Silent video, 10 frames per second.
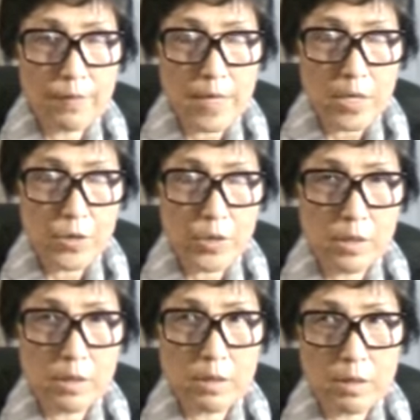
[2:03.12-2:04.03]

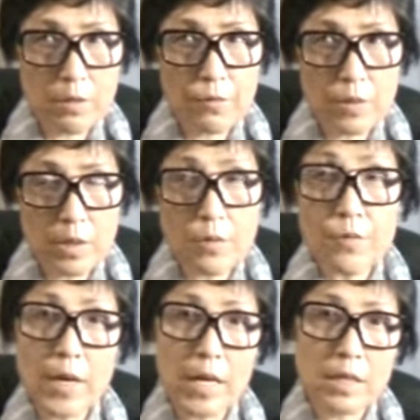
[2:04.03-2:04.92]
virus
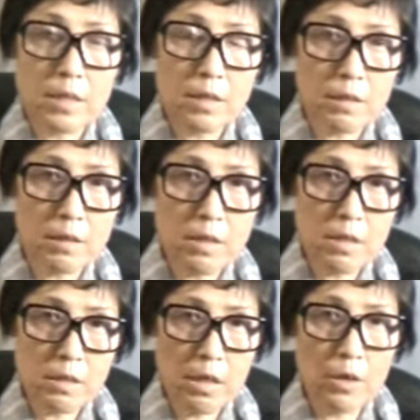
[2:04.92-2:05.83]
infect the
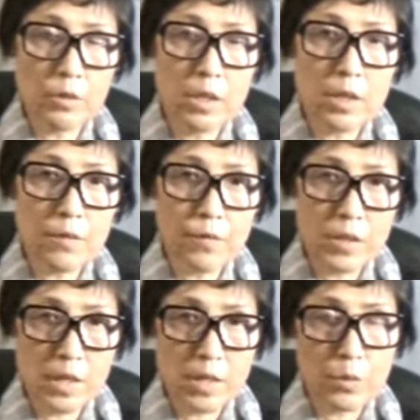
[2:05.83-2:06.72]
T
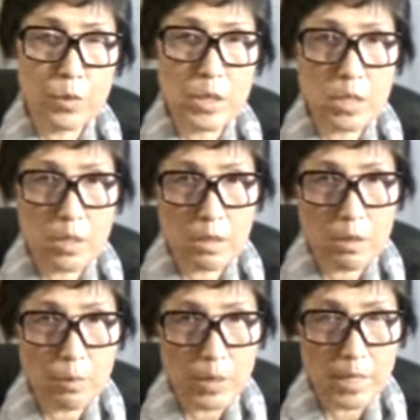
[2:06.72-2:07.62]
lymphocytes, which is in
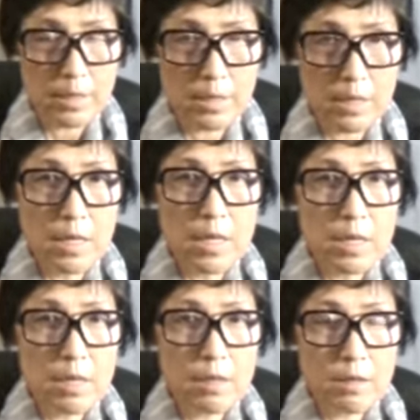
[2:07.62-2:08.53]
the blood,
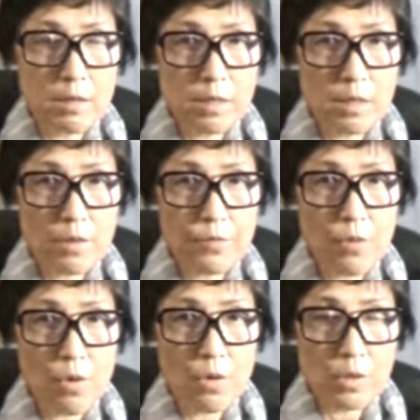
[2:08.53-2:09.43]
either
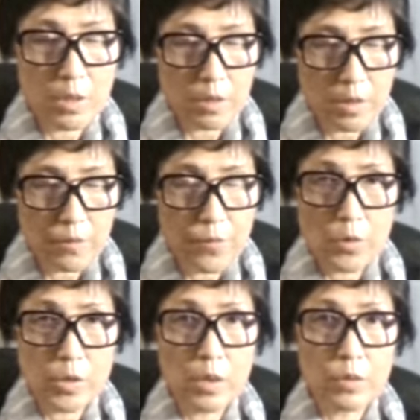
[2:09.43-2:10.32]
the T4
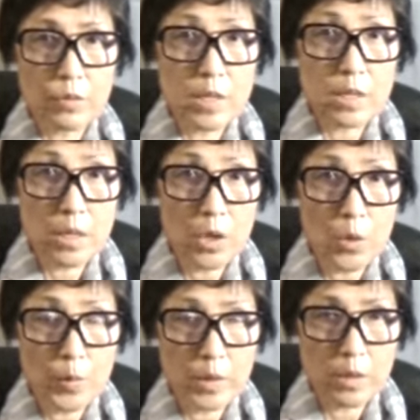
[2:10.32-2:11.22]
cells, which is
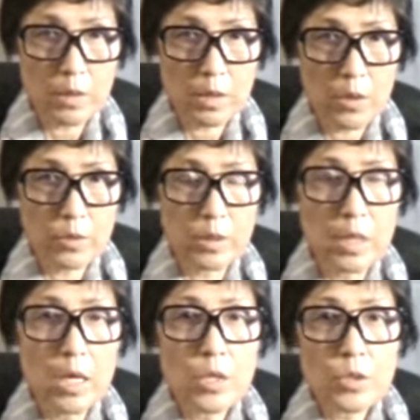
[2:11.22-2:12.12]
helper T cells,
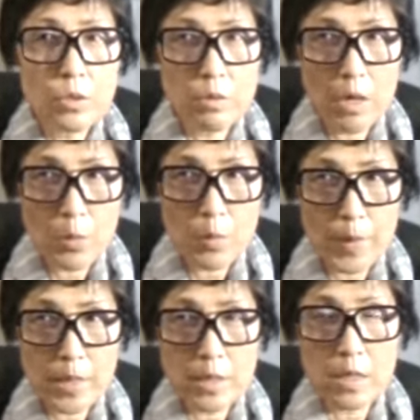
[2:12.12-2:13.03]
to help
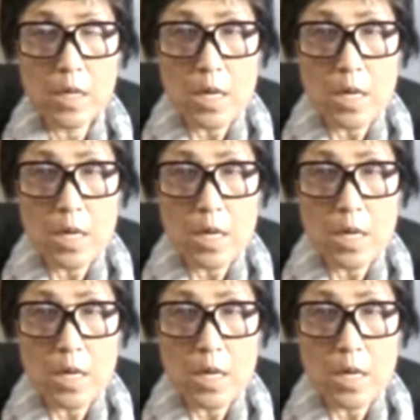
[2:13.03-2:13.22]
body